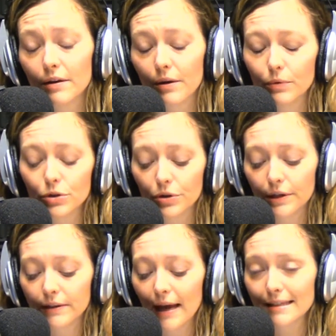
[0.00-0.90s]

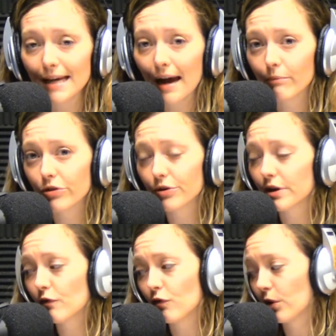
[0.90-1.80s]
during that time
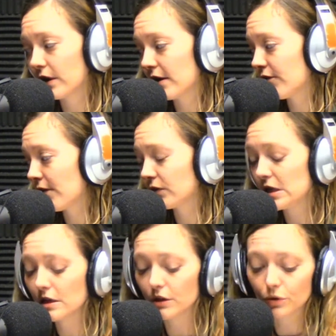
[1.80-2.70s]
30, 40, 50
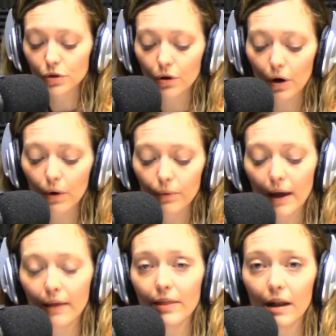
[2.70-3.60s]
years ago.
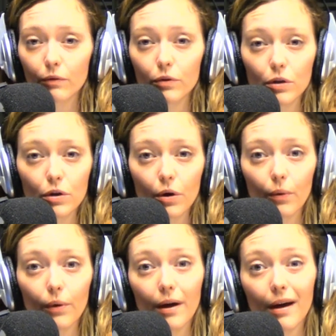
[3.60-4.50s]
And then,
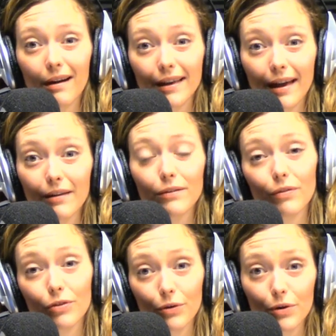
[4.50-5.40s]
again,
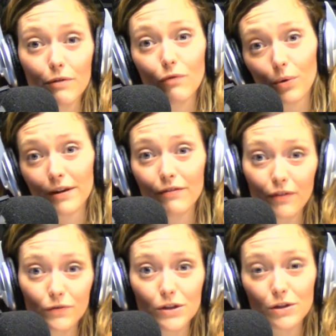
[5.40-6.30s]
30, 40,
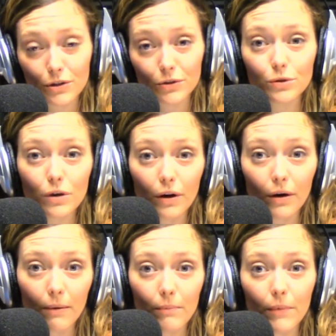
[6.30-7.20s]
50 years
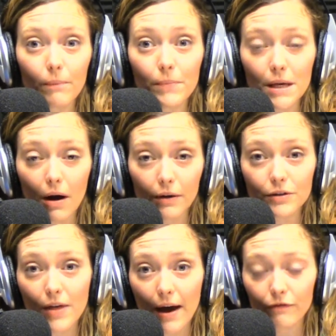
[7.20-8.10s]
beyond
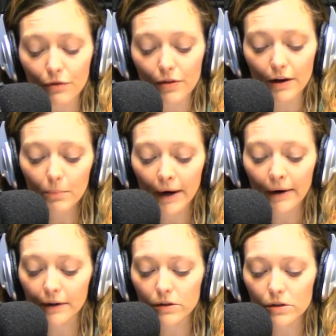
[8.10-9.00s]
that for their
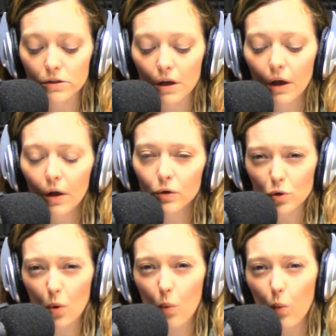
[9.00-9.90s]
parents.
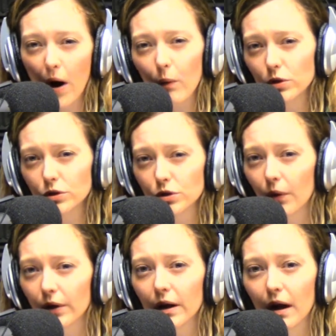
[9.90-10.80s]
So what was
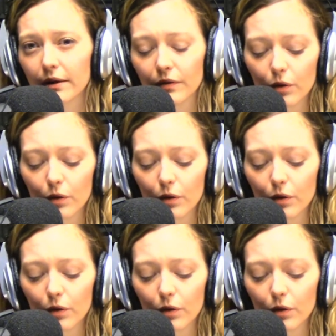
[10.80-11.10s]
going on in the